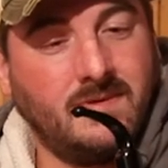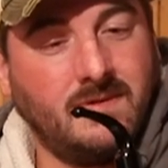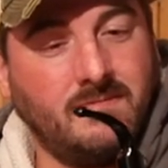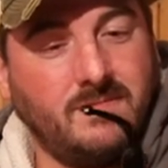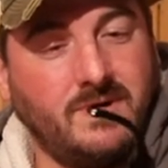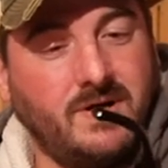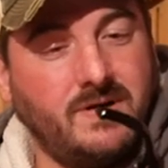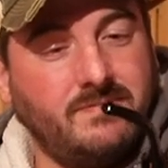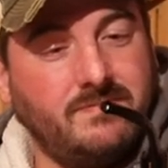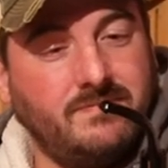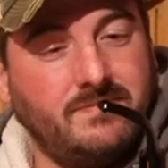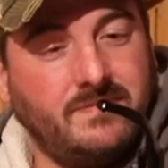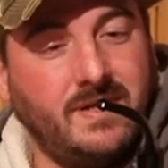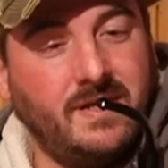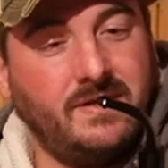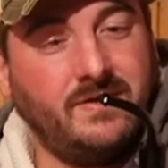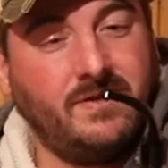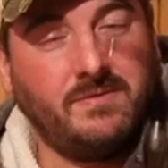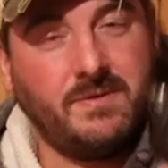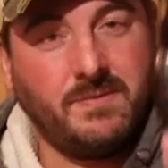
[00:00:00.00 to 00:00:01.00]
But
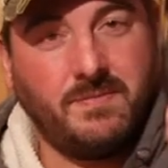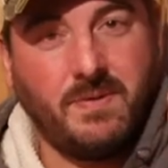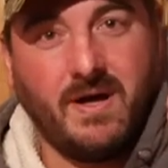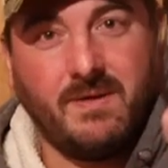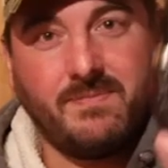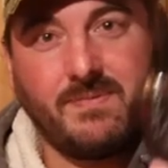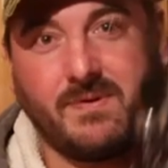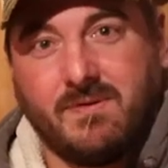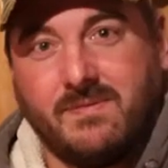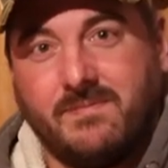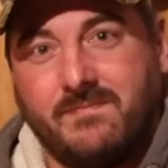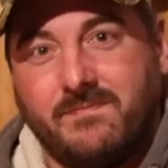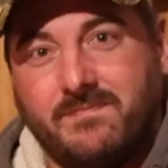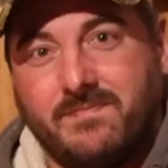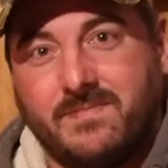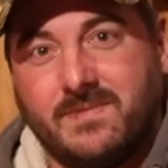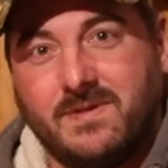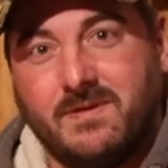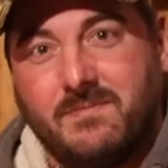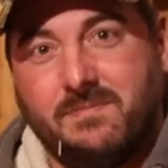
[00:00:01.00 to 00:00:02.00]
N.W. Piper,
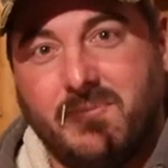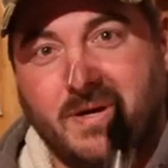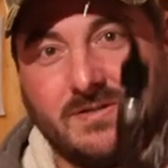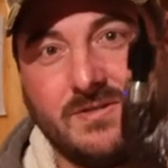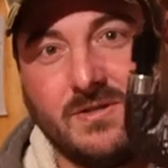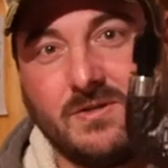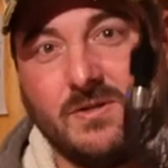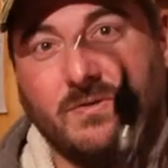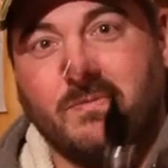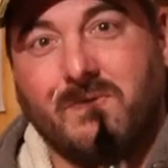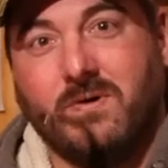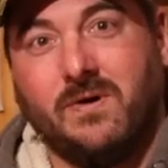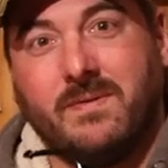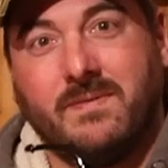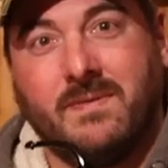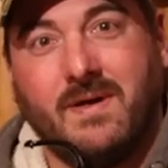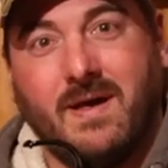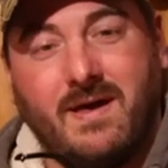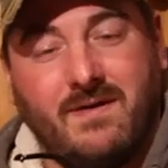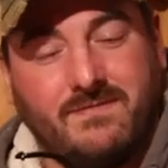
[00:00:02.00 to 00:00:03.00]
you picked a good
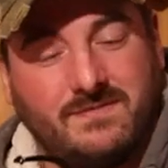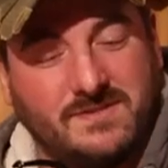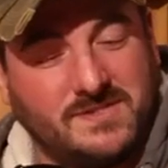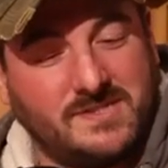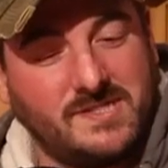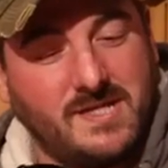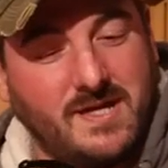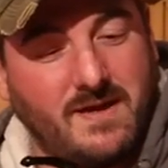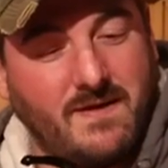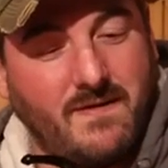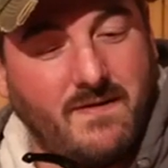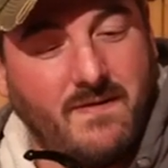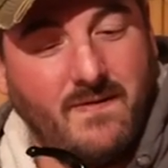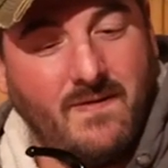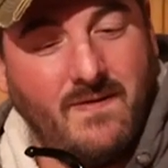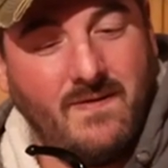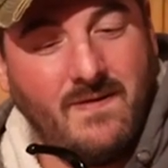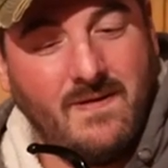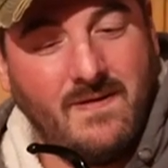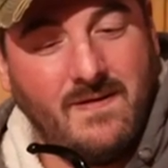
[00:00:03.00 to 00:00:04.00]
one, I have to say.
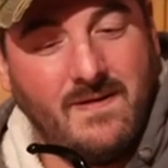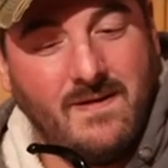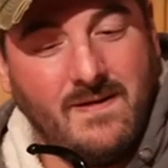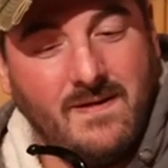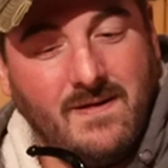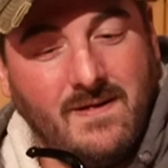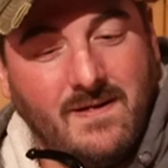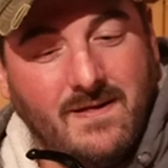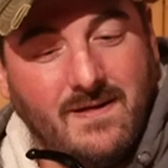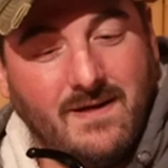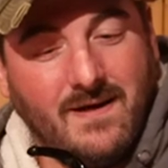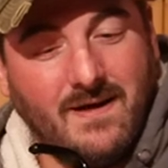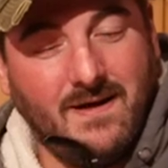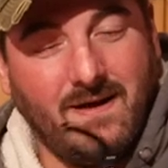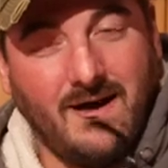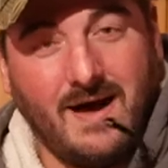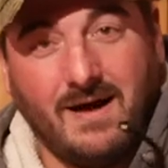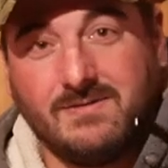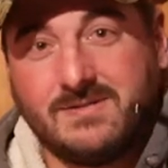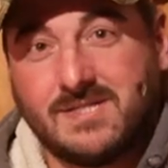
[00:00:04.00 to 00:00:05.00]

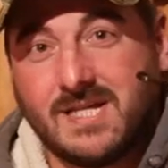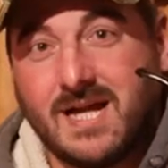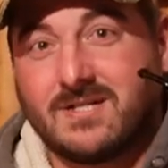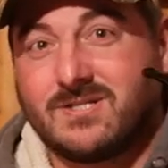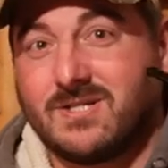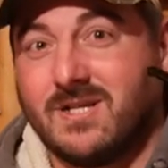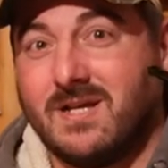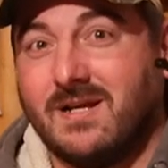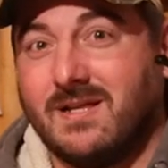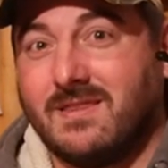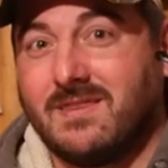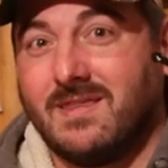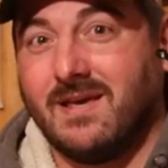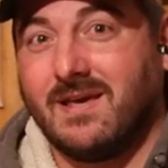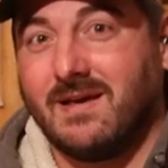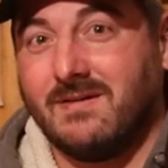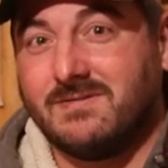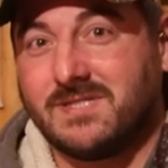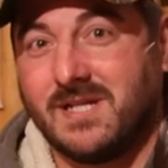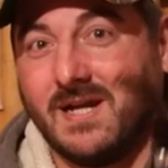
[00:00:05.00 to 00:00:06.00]
I was actually going to
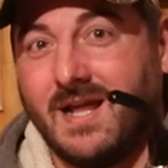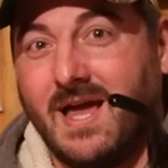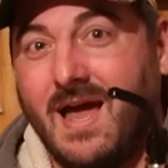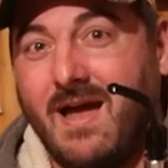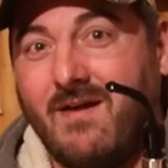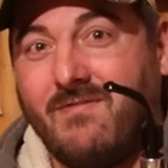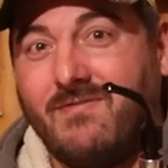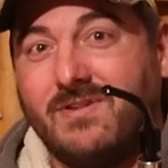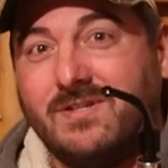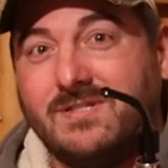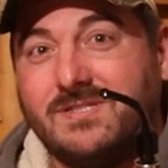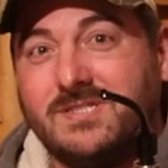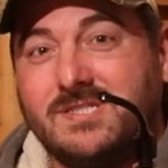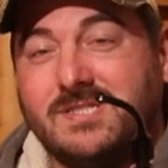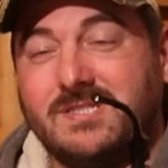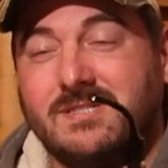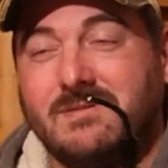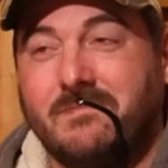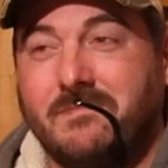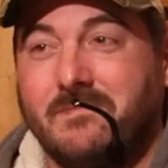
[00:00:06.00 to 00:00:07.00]
think I was going to have
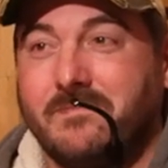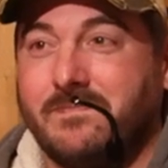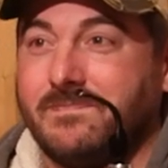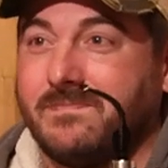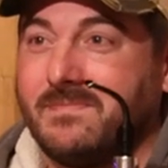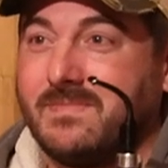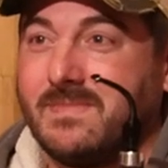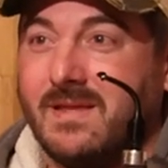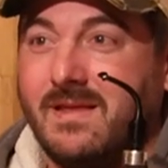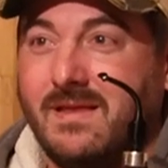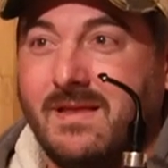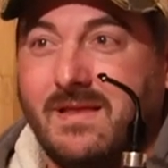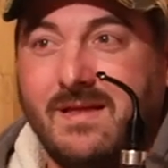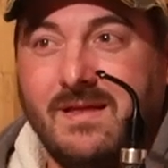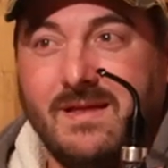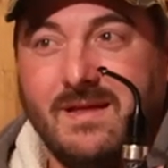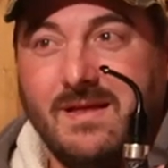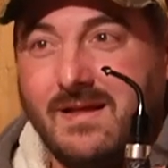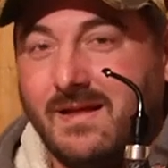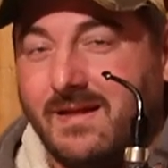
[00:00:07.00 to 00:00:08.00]
this,
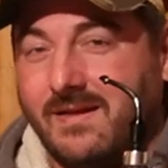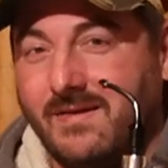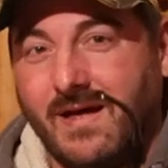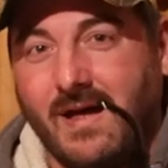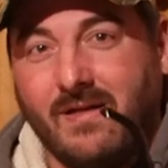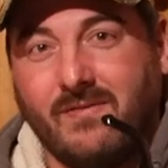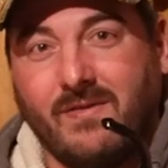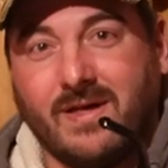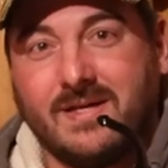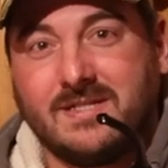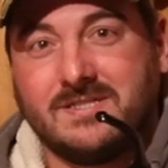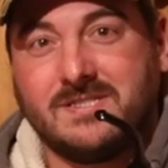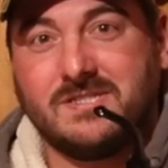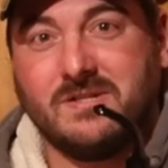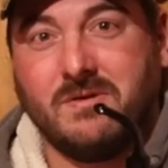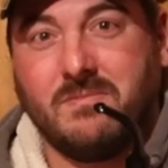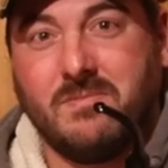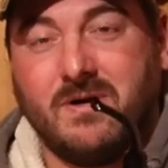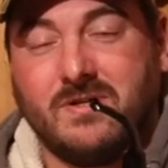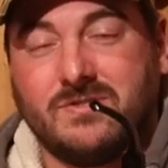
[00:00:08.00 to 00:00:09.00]
not like it
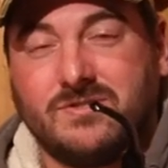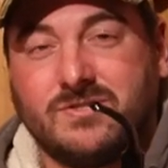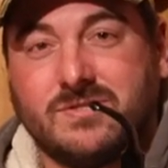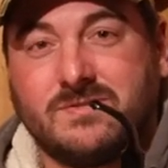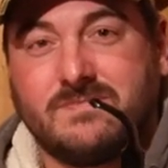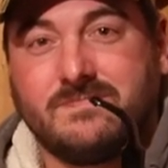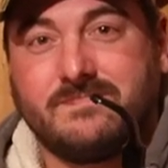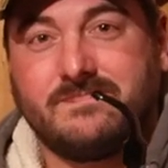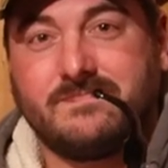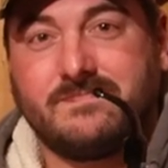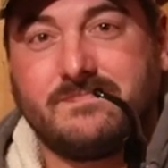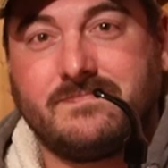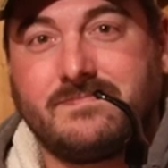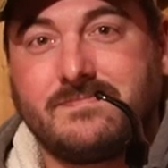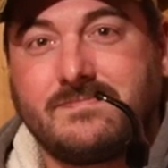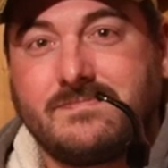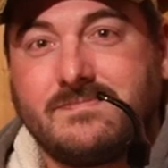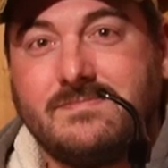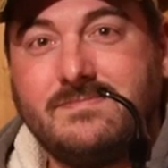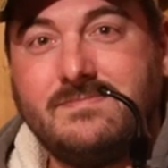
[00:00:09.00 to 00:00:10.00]
so much,
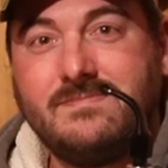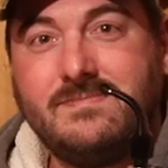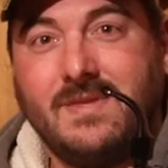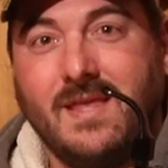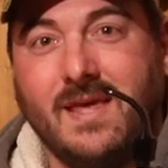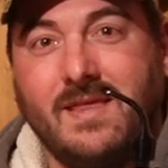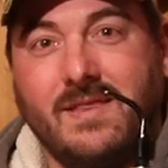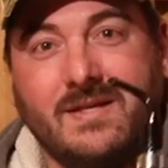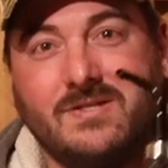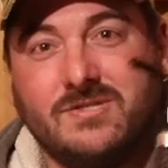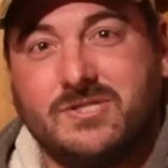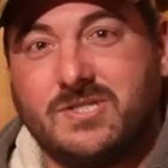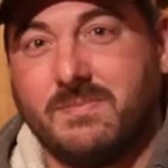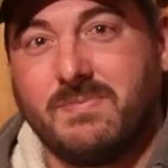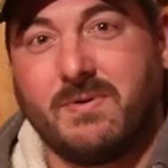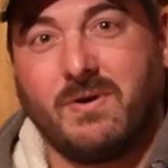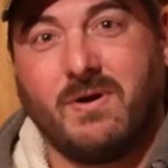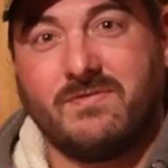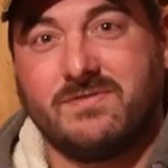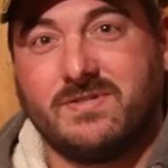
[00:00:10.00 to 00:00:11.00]
and then ship
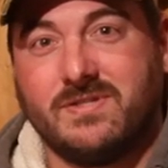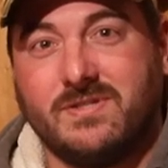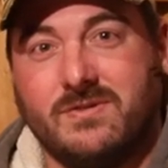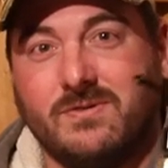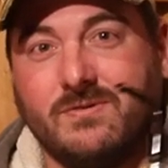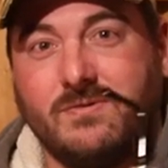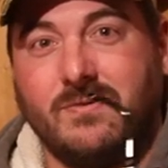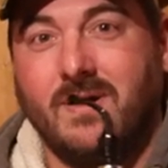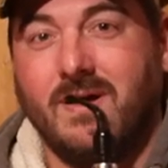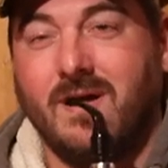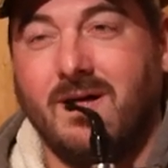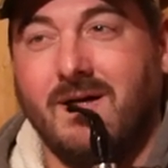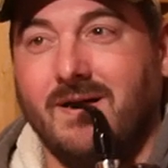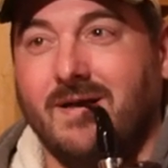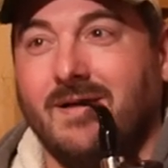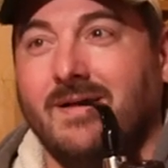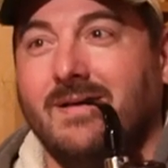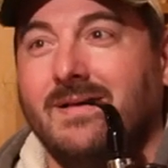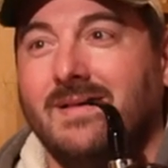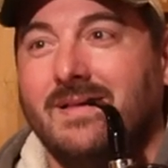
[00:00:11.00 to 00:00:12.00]
it off to you
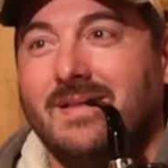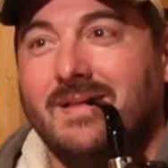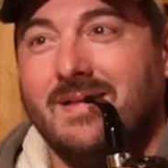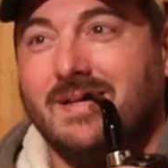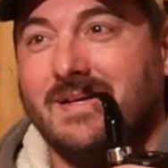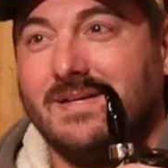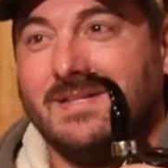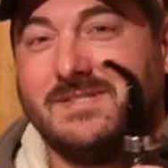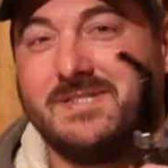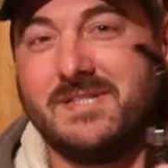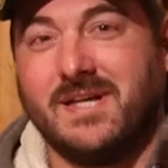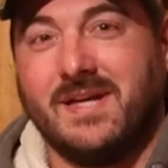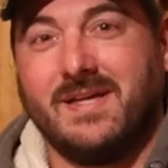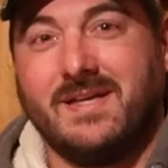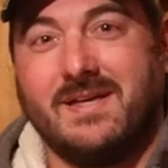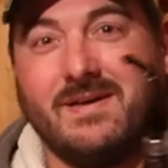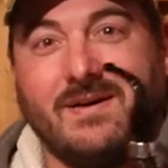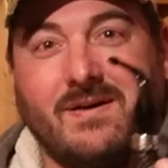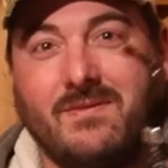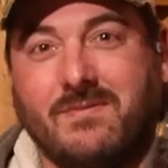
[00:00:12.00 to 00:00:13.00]
and
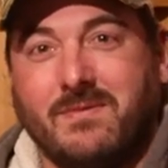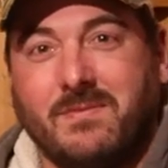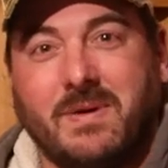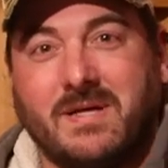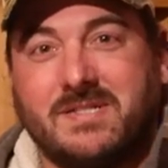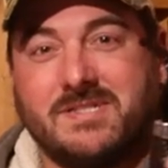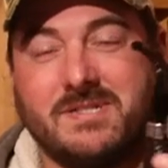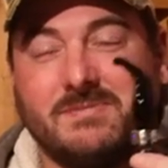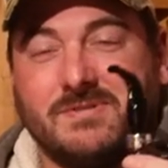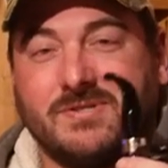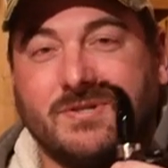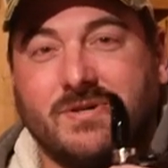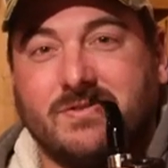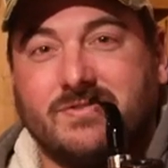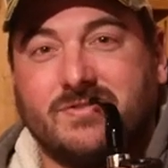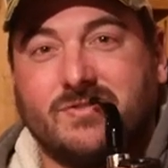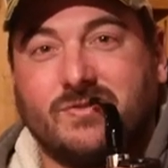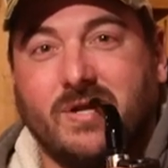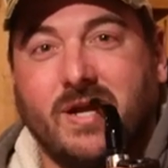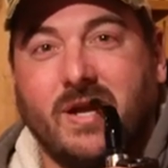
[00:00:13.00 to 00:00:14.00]
say, we'll make some sort
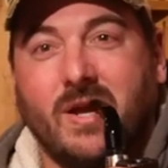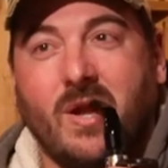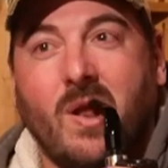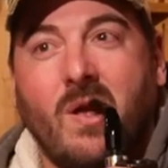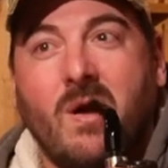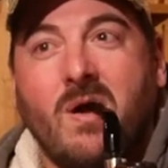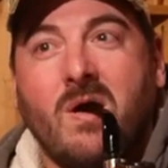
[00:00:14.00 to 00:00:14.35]
of trade.